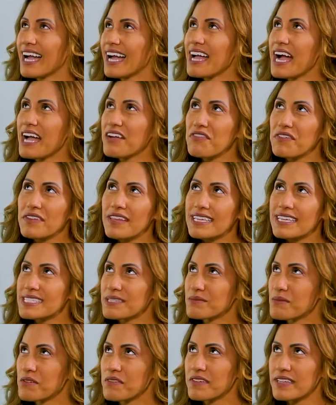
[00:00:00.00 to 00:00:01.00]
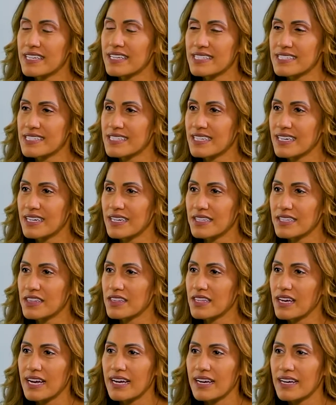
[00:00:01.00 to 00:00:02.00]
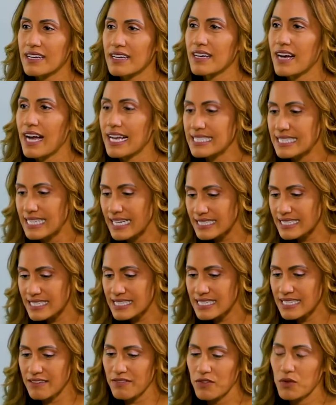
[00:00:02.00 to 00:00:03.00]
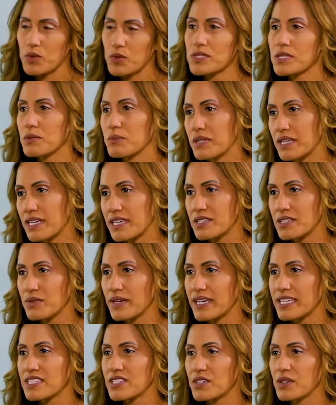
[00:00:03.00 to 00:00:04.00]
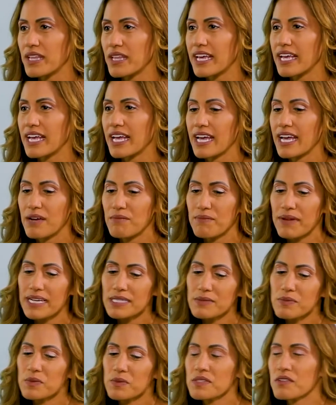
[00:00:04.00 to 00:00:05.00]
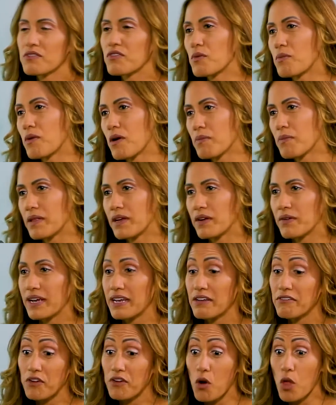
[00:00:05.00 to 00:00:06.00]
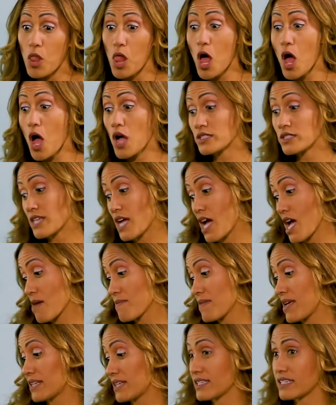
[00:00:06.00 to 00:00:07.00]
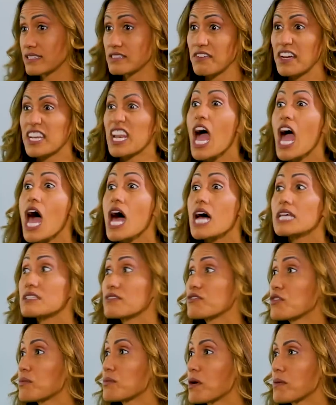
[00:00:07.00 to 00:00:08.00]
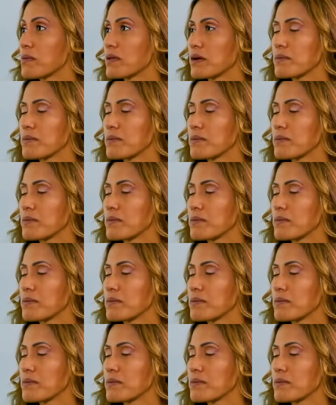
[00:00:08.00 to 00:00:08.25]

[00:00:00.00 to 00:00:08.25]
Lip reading: I feel like some of it is that identity of who someone is, right? So like my husband was a football player, right? And for a long time he identified as a football player,